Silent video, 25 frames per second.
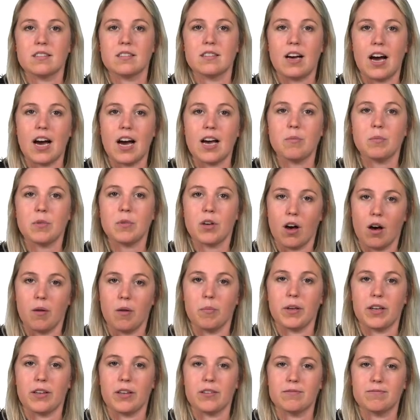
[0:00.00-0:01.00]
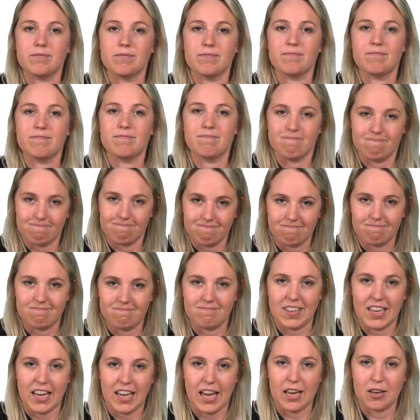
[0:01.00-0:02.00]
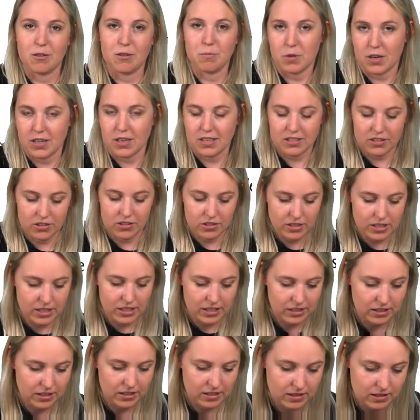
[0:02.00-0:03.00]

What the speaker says: I'm coming. Again, present continuous.